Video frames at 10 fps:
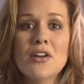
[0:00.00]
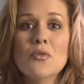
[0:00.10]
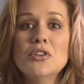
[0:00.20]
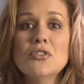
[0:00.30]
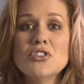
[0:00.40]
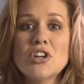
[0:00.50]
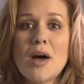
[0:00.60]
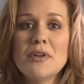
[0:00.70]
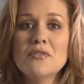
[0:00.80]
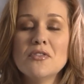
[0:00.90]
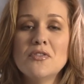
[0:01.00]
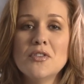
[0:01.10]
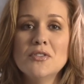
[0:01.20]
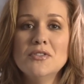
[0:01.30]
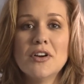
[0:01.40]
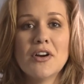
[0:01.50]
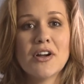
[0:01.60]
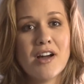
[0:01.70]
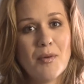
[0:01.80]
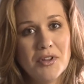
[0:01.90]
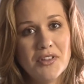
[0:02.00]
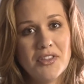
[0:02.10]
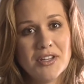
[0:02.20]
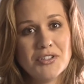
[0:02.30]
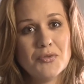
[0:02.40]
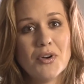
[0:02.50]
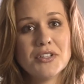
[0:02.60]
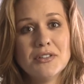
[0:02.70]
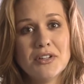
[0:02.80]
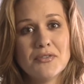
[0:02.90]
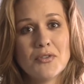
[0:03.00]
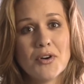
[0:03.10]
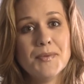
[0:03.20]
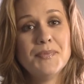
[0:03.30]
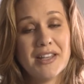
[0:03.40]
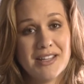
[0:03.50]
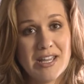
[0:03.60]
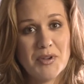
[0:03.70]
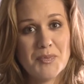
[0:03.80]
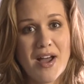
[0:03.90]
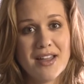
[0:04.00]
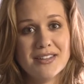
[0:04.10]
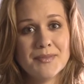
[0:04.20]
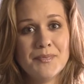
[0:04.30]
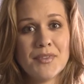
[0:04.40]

When you are shopping for food, there are a couple of things you want to look for and keep in mind.